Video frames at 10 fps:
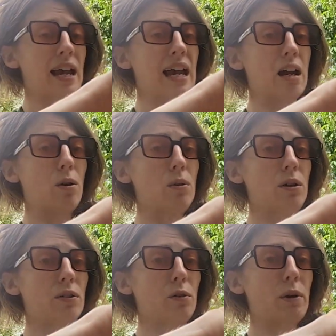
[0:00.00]
how
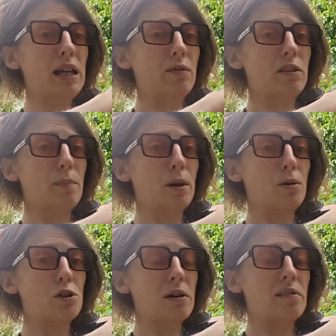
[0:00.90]
the weight of the bow
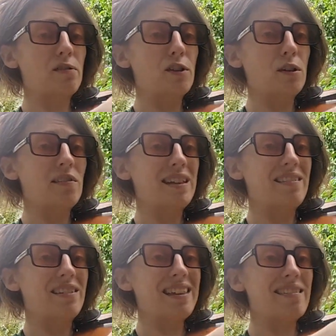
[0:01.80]
transfers
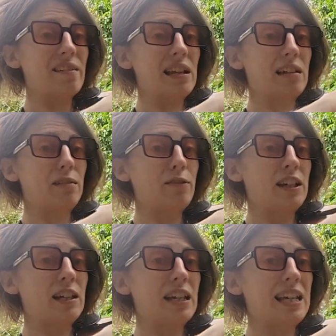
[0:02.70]
into this little
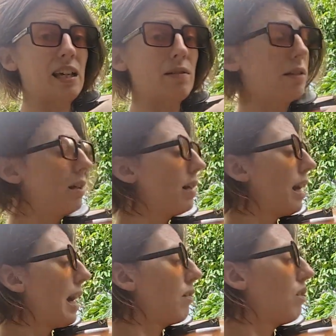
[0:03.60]
finger here
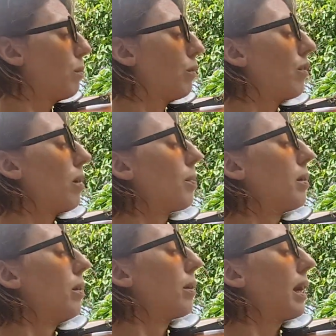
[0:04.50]
as you move up,
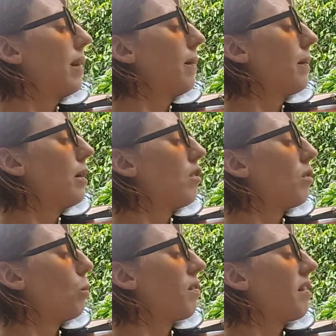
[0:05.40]
okay,
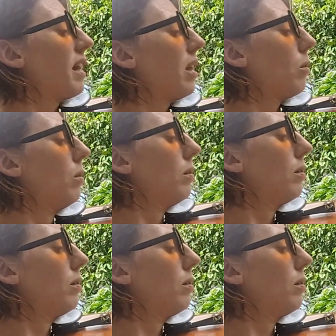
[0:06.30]
towards the heel.